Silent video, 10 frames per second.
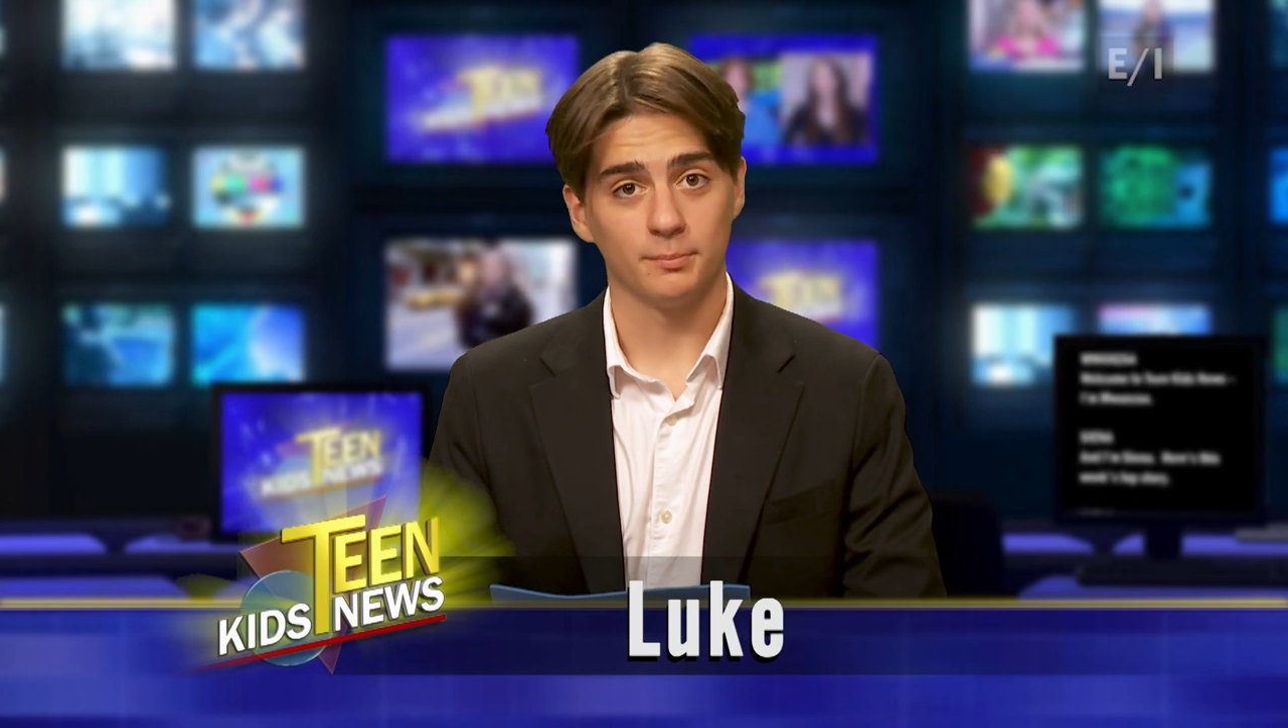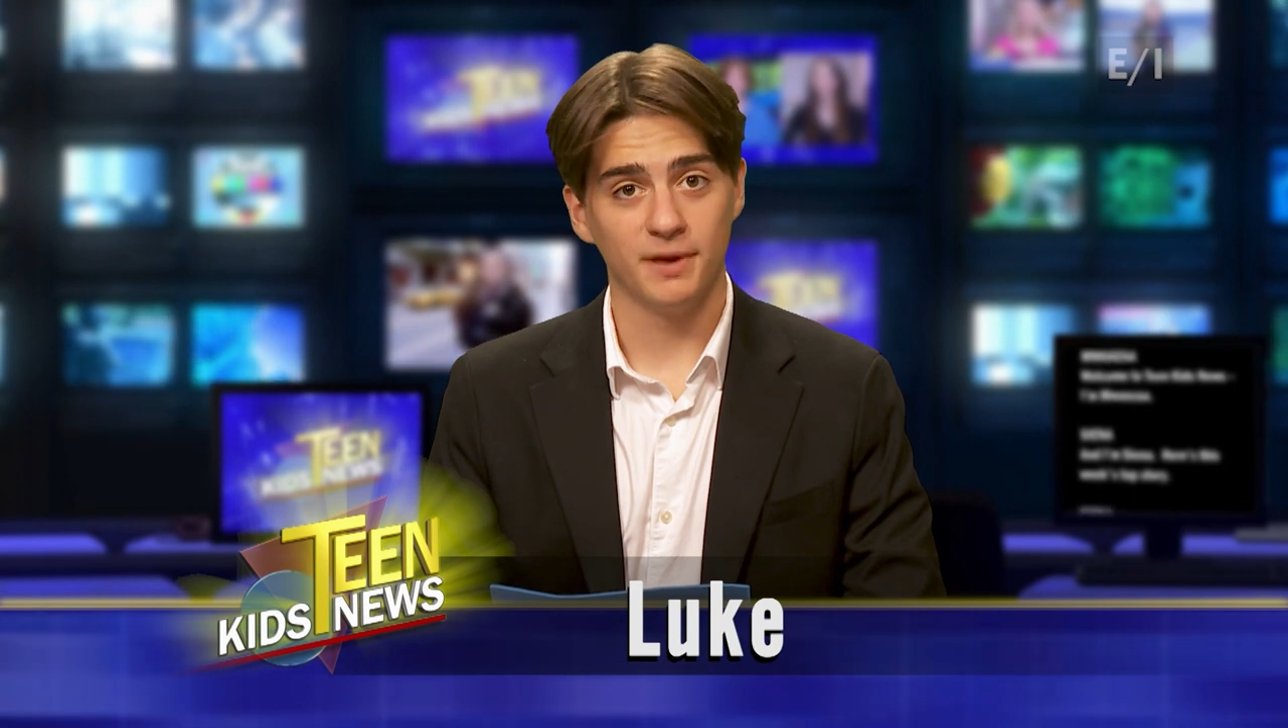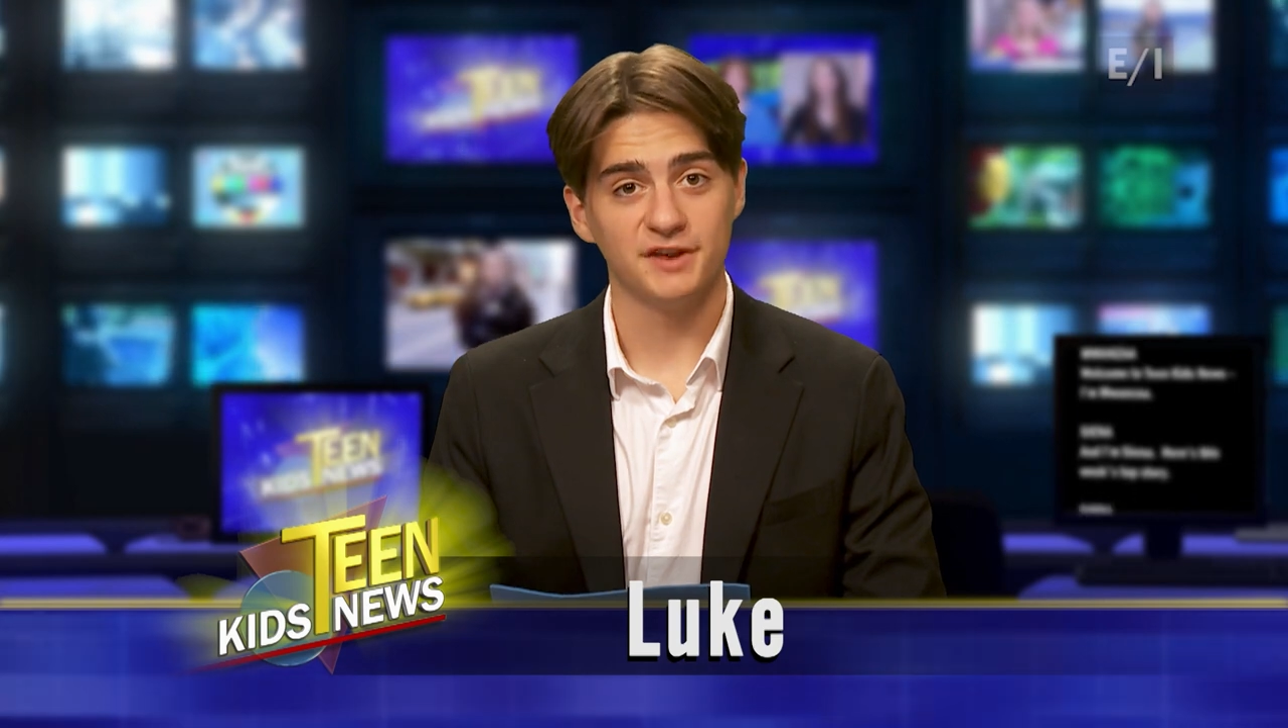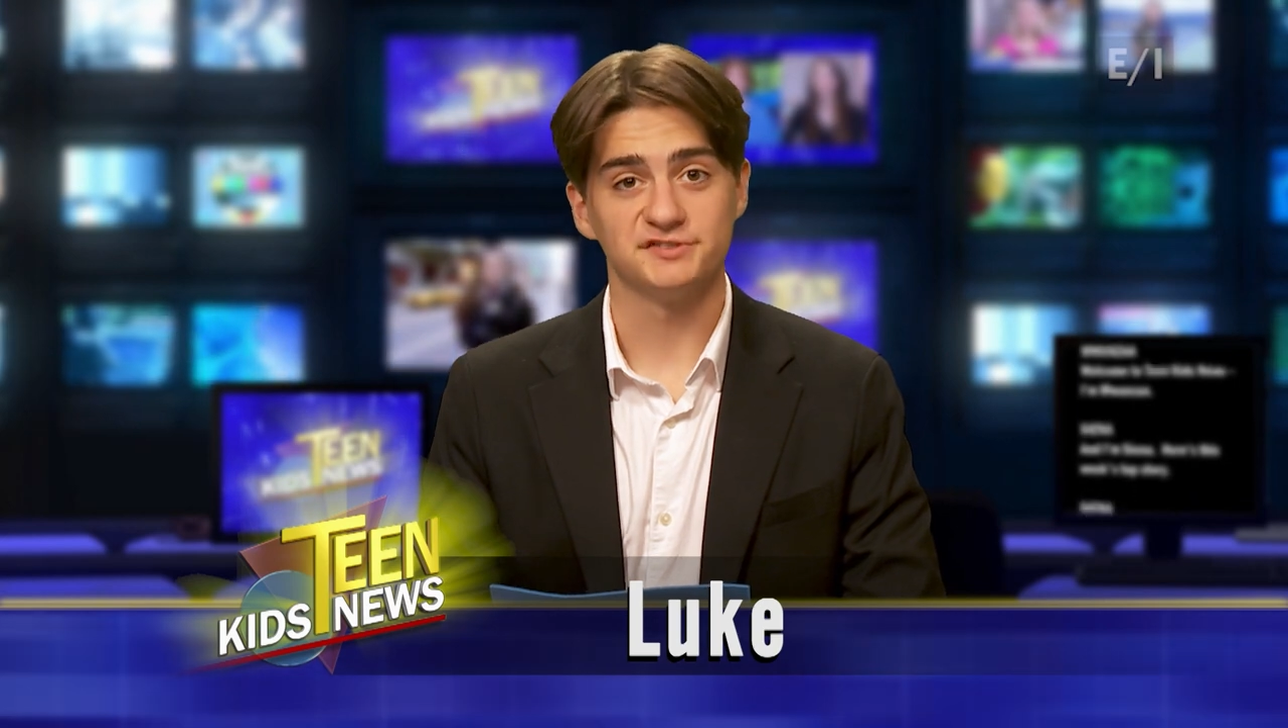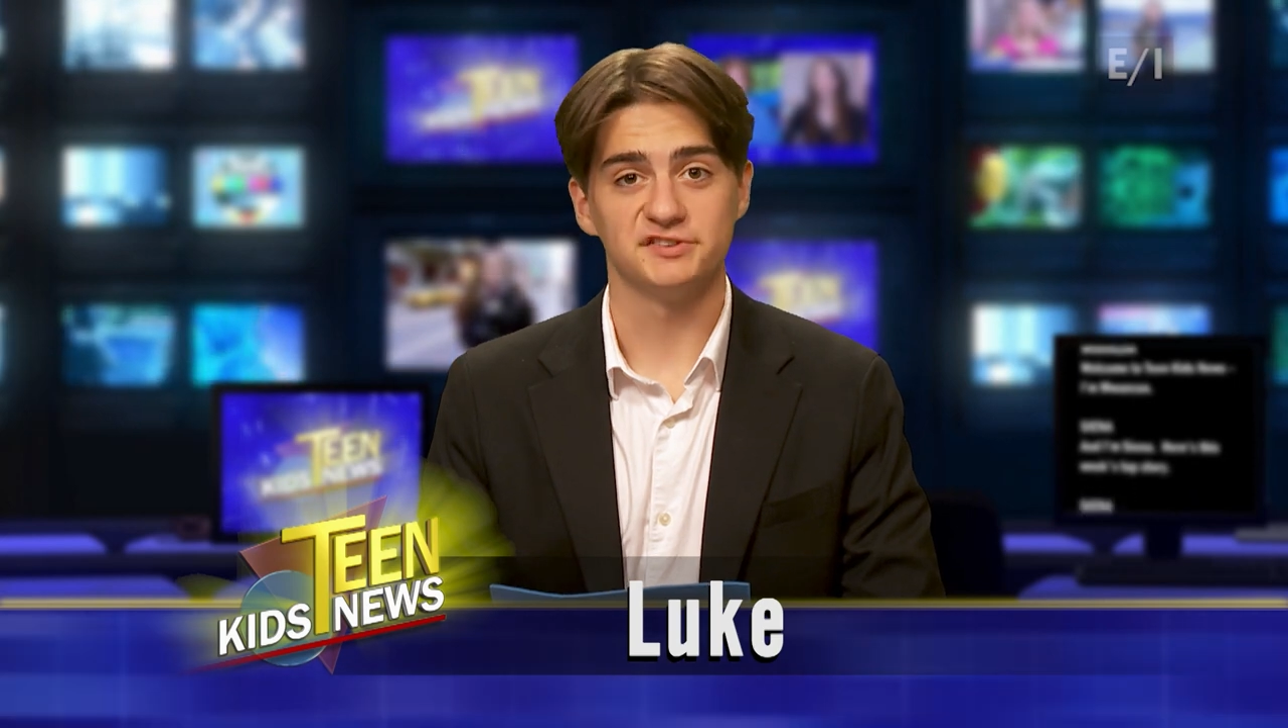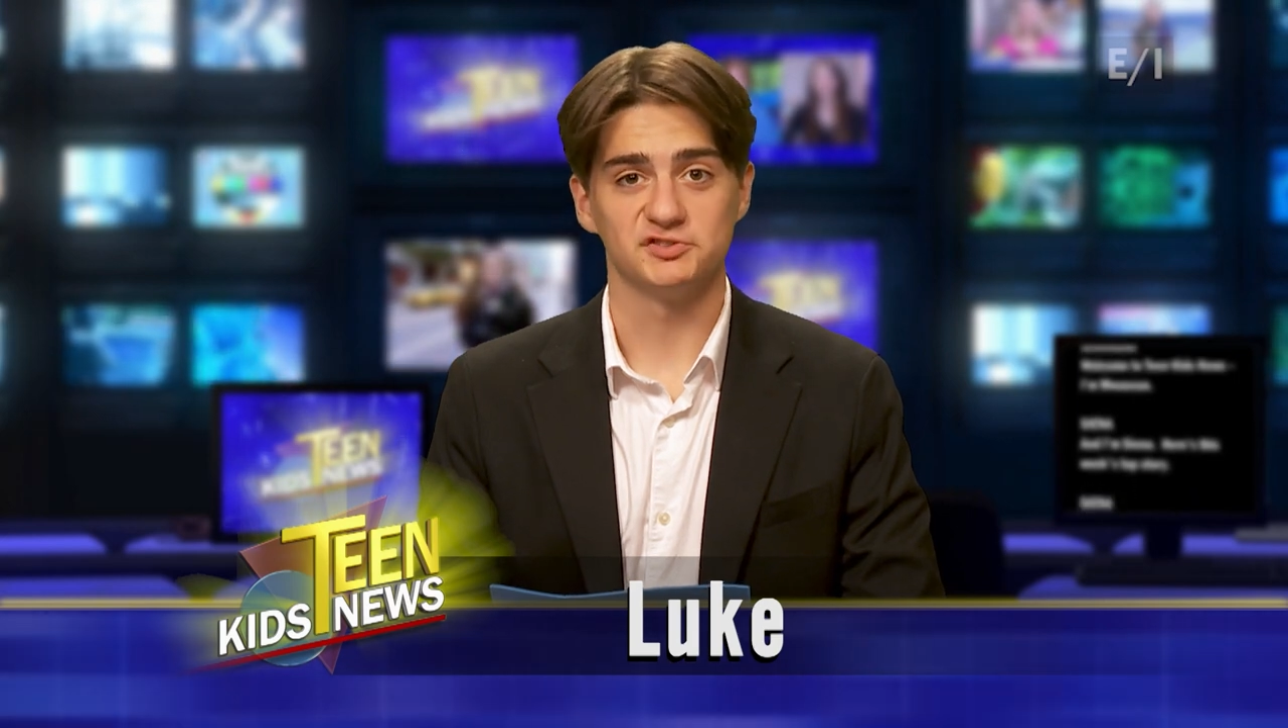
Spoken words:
best in